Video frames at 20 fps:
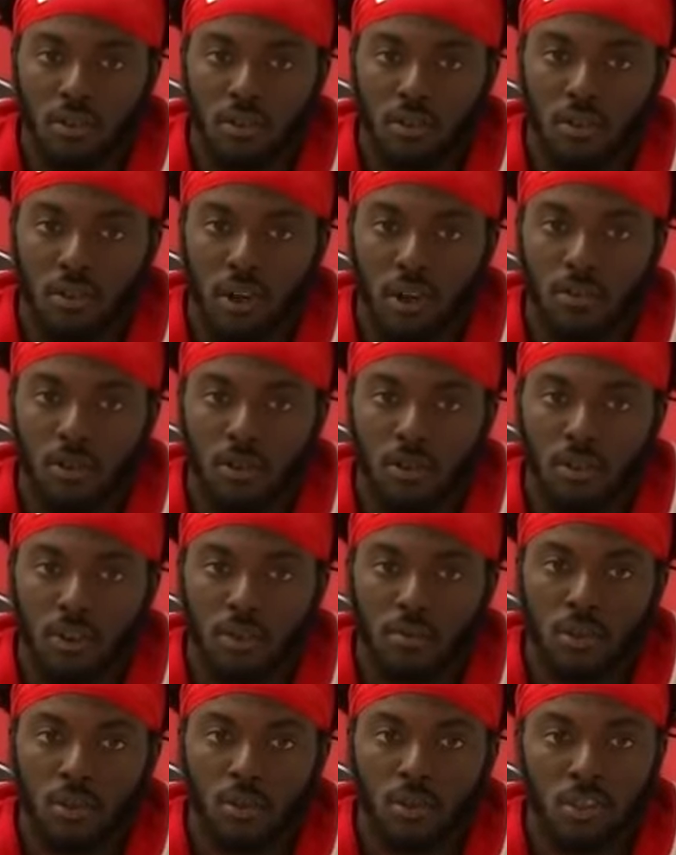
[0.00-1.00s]
great
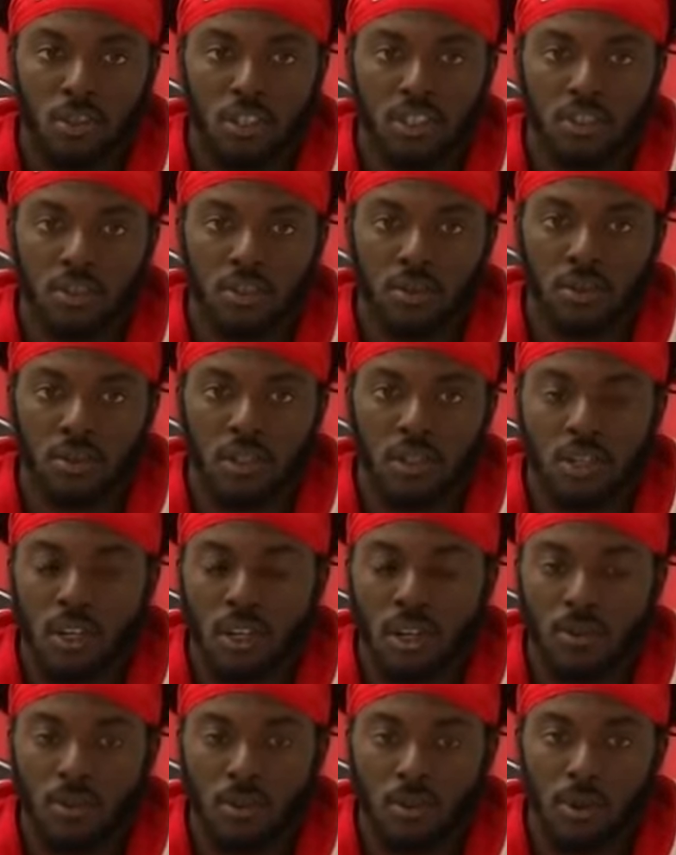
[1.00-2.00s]
momentum going into it.
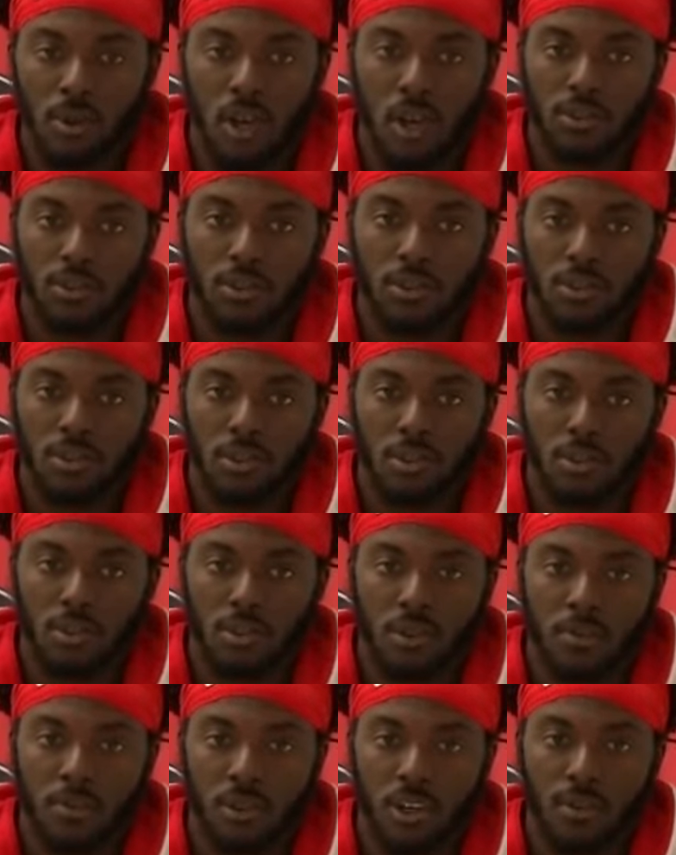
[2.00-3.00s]
We were able
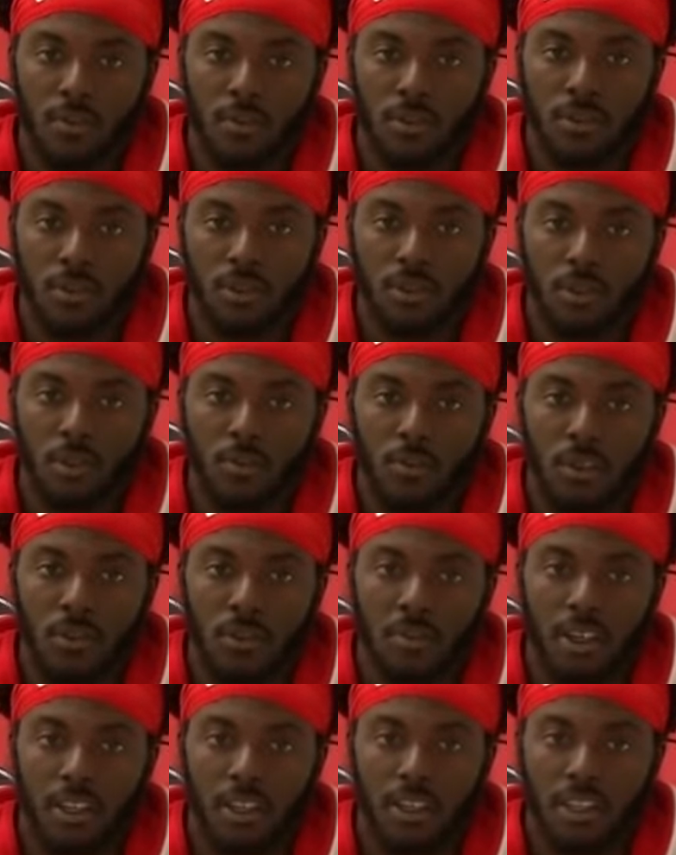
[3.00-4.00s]
to, pick up a little
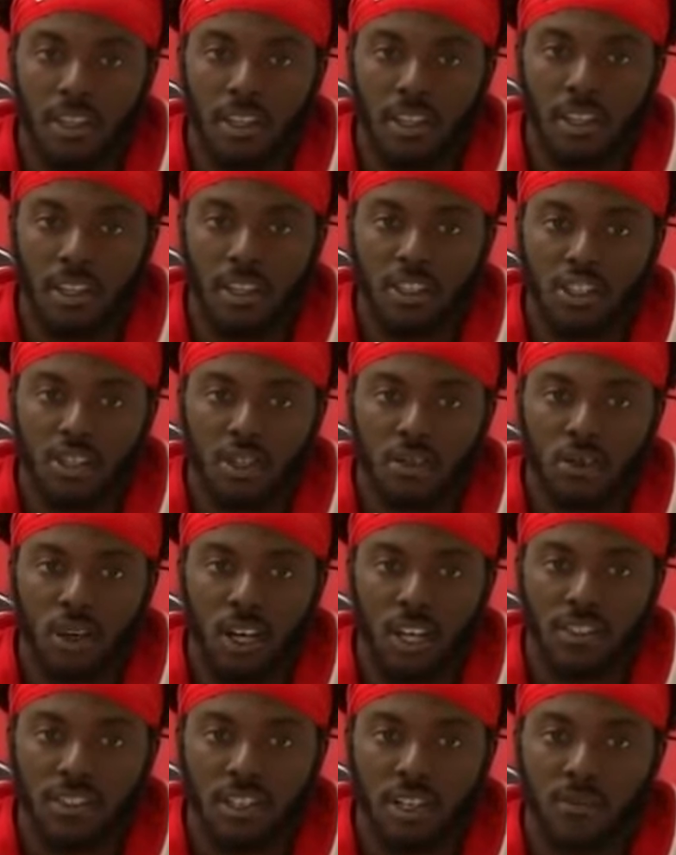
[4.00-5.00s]
momentum at the end, show
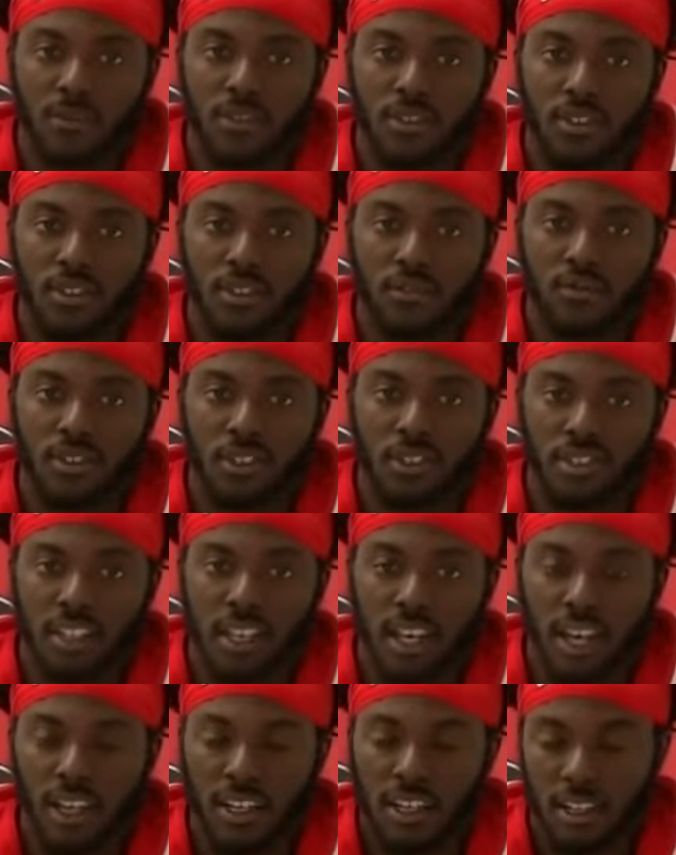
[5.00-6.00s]
our toughness and
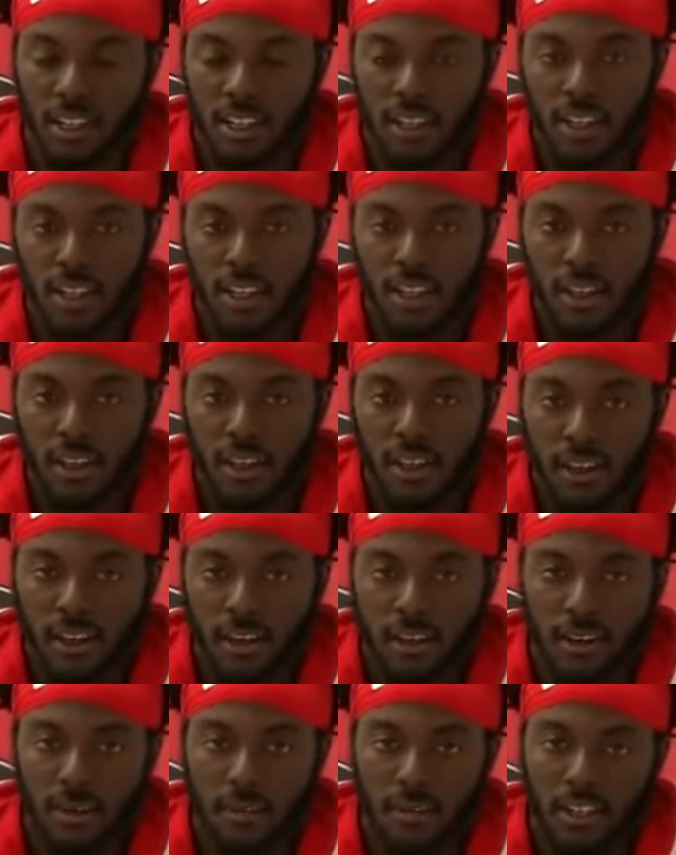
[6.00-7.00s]
physicality. And
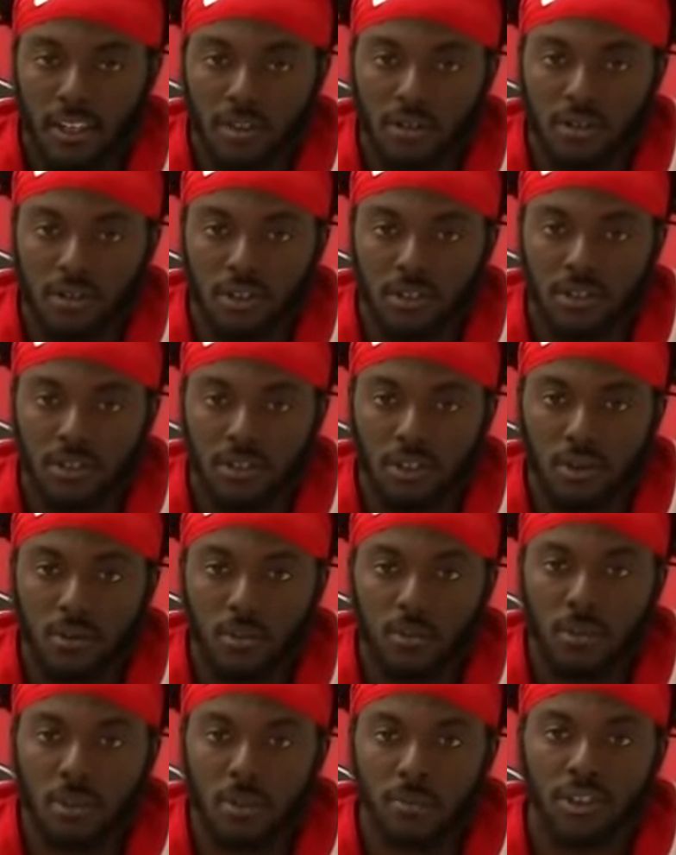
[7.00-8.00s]
that was,
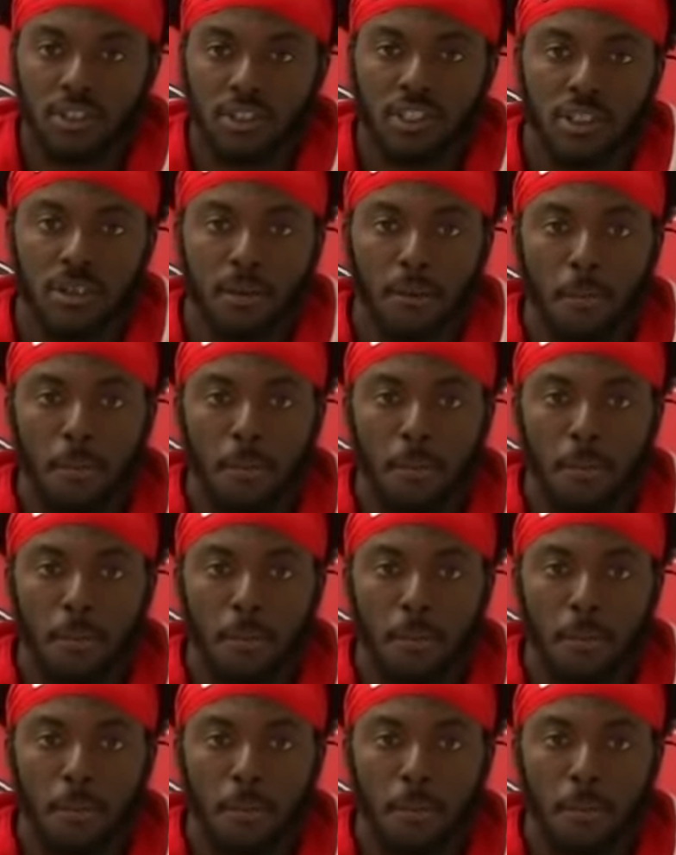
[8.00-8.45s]
pretty much it.